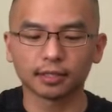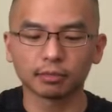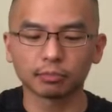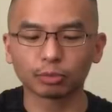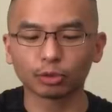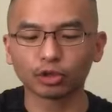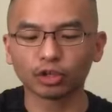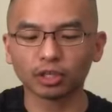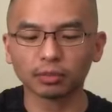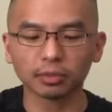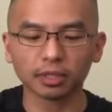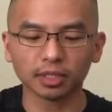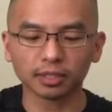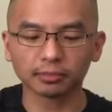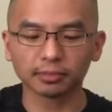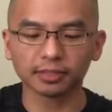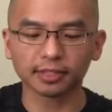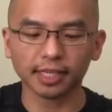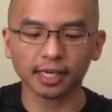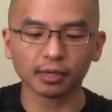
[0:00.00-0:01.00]

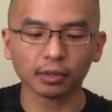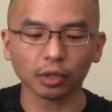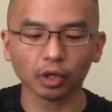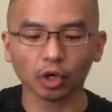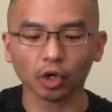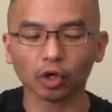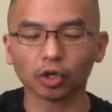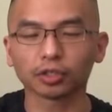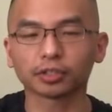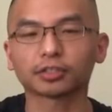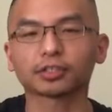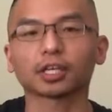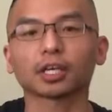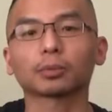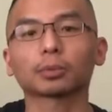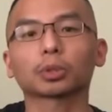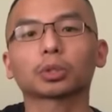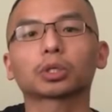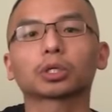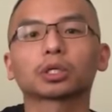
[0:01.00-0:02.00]
premium sound card
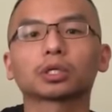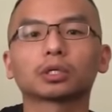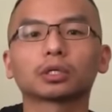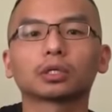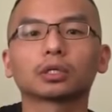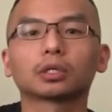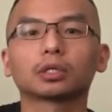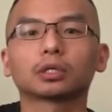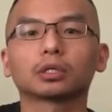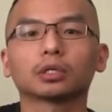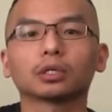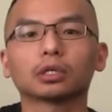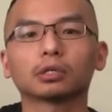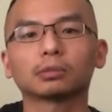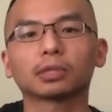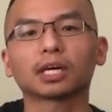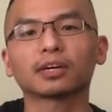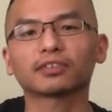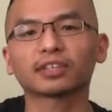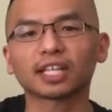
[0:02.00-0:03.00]
saber.
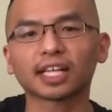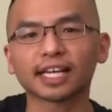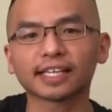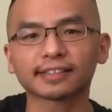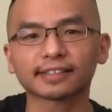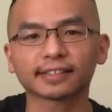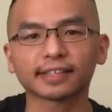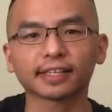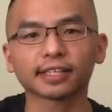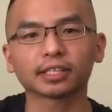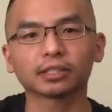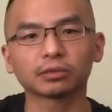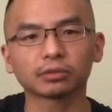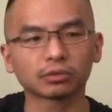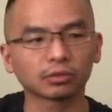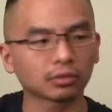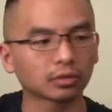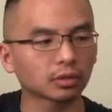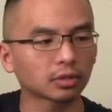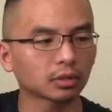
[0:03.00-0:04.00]
I have a light
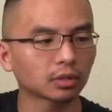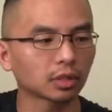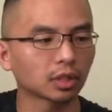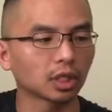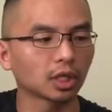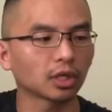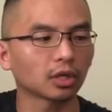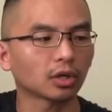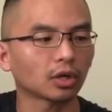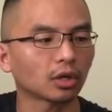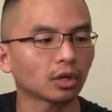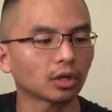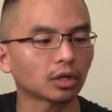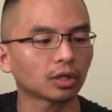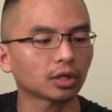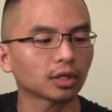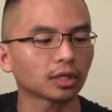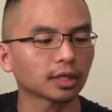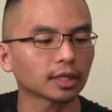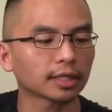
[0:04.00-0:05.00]
sound
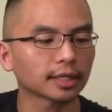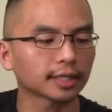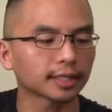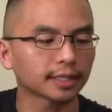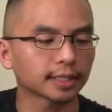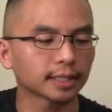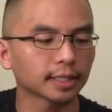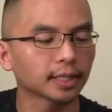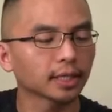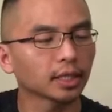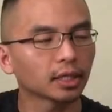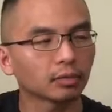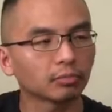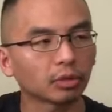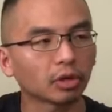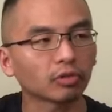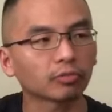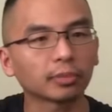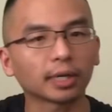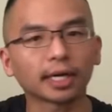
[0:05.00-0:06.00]
on
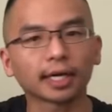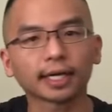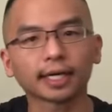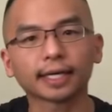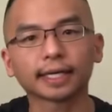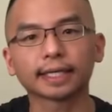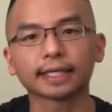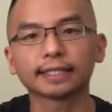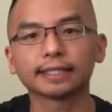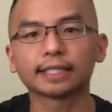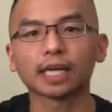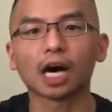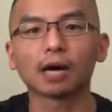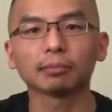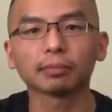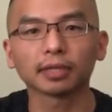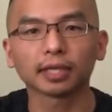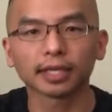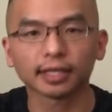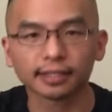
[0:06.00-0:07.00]
both my
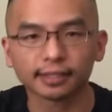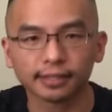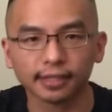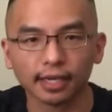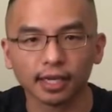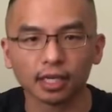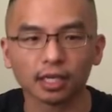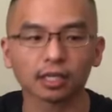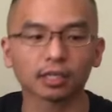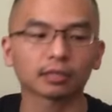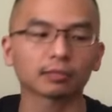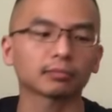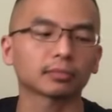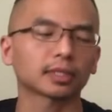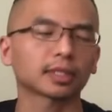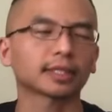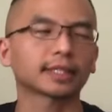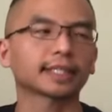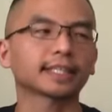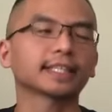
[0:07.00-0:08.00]
Dominic's and
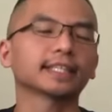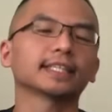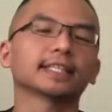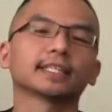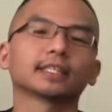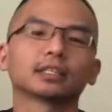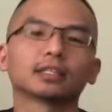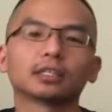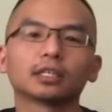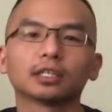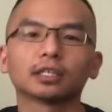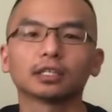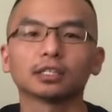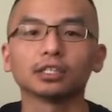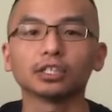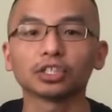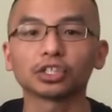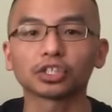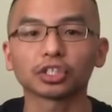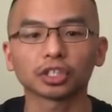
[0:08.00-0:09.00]
my
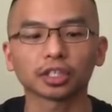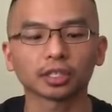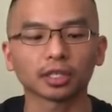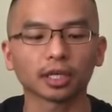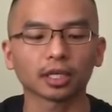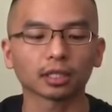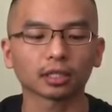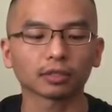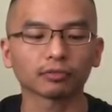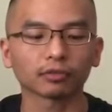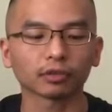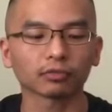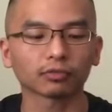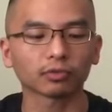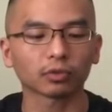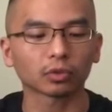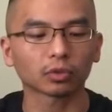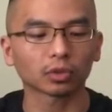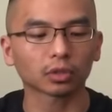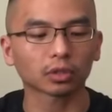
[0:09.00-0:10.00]
Initiate
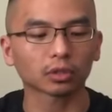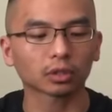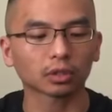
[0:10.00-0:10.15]
LEV4.